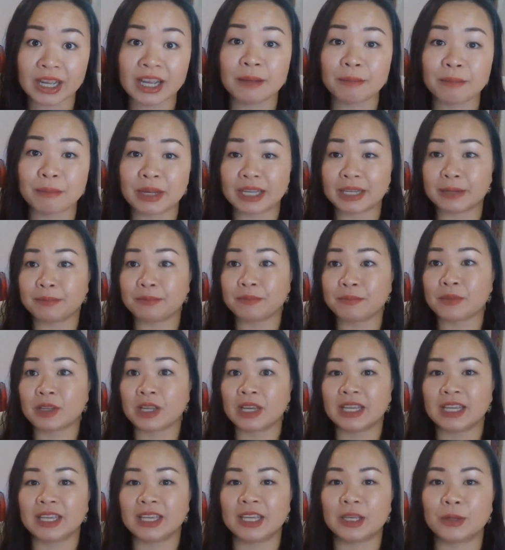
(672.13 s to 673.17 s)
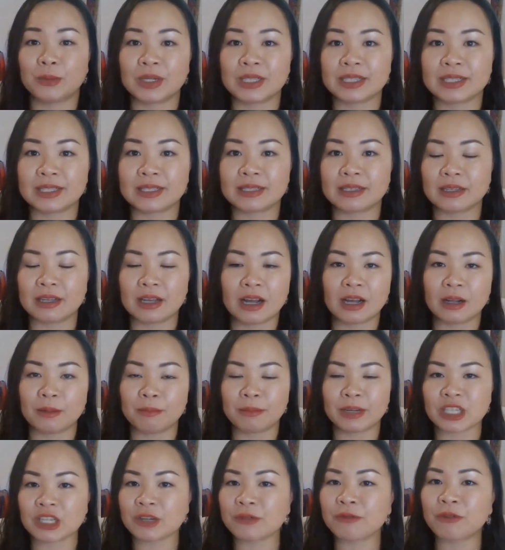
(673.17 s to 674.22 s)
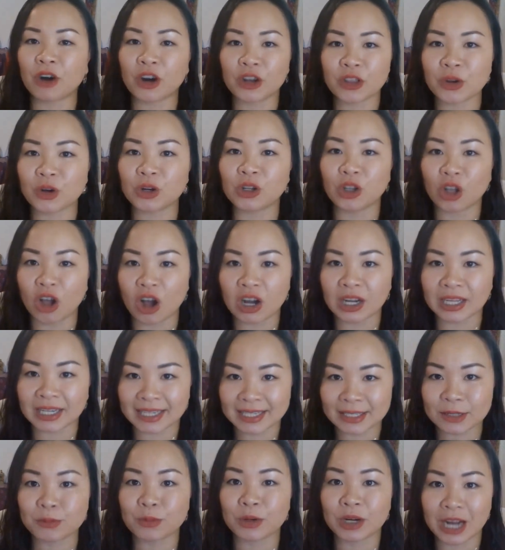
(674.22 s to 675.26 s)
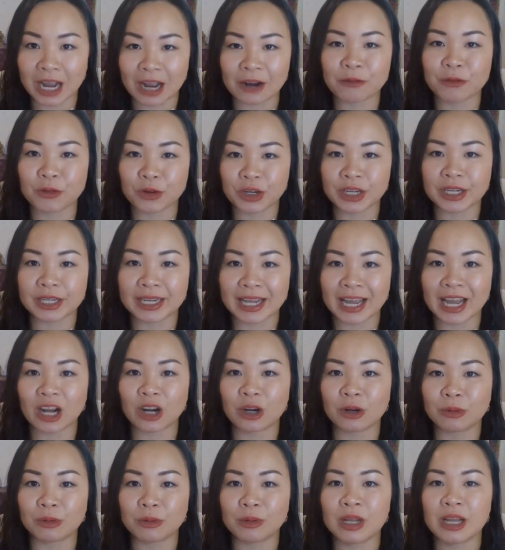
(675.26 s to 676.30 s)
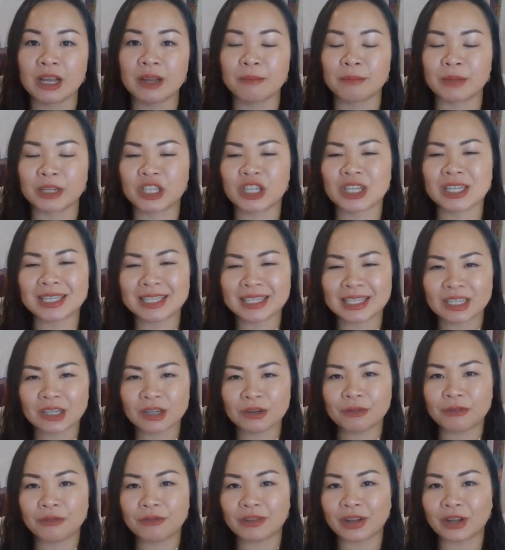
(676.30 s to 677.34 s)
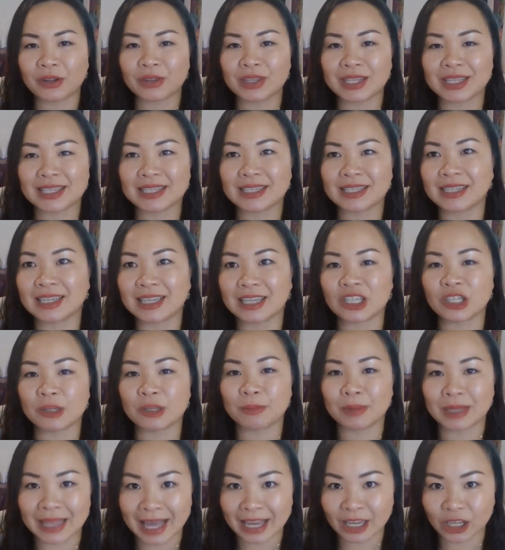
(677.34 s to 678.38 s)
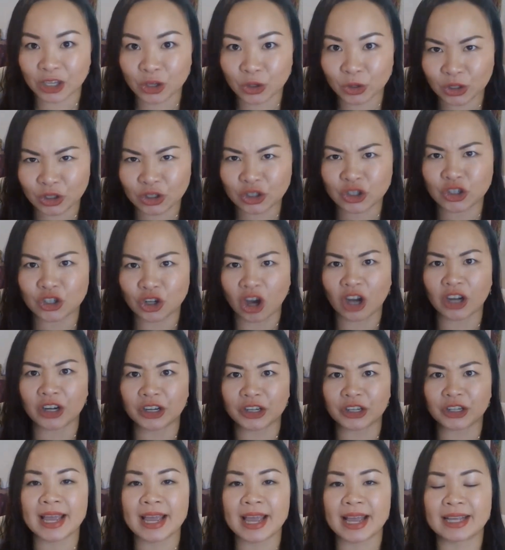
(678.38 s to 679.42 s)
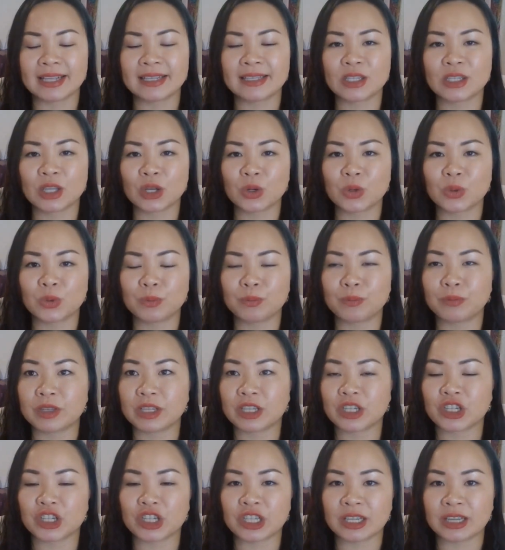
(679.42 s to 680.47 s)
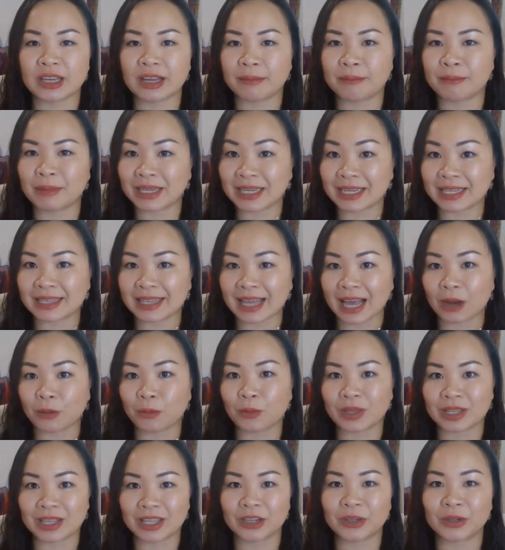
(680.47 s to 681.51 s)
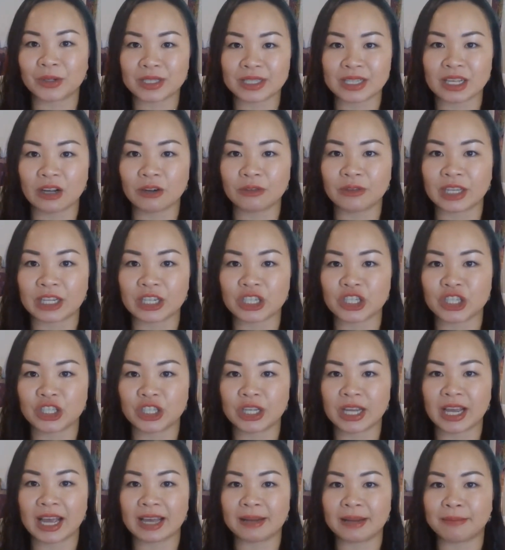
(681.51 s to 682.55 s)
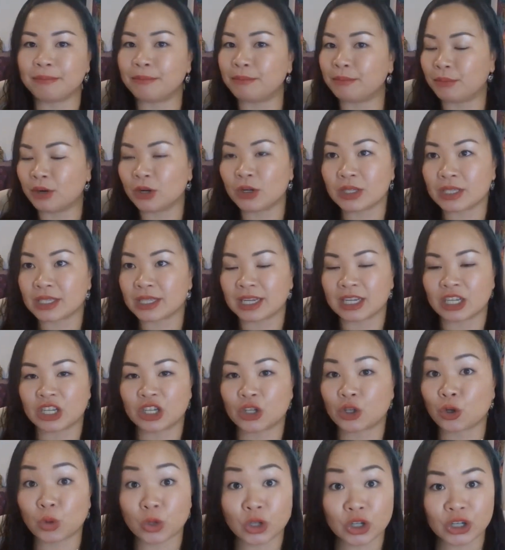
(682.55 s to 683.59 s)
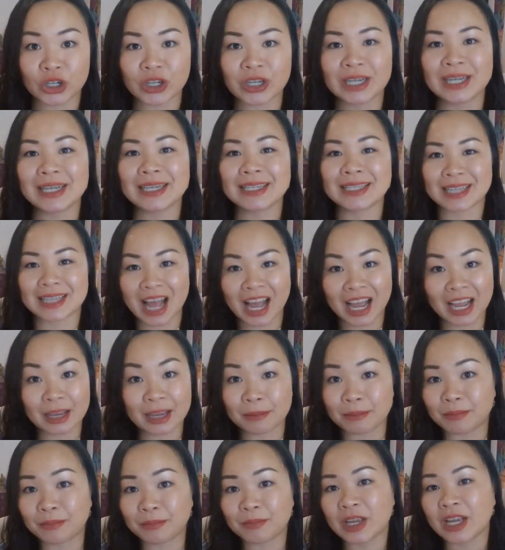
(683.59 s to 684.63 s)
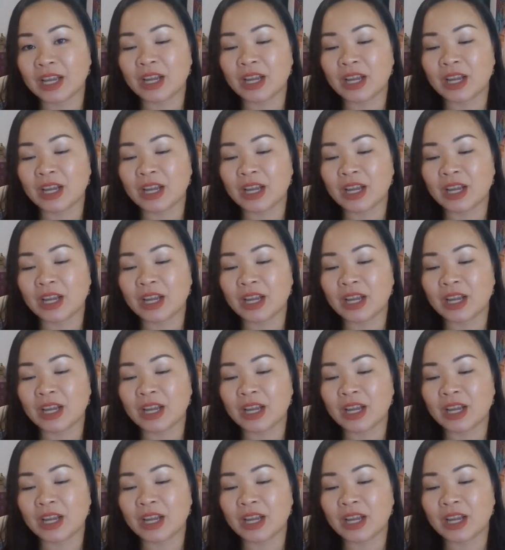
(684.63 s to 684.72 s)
but he was much farther along in his recovery now. But she still felt this need to be that good daughter. And so she admitted that within herself that she had booked a shorter time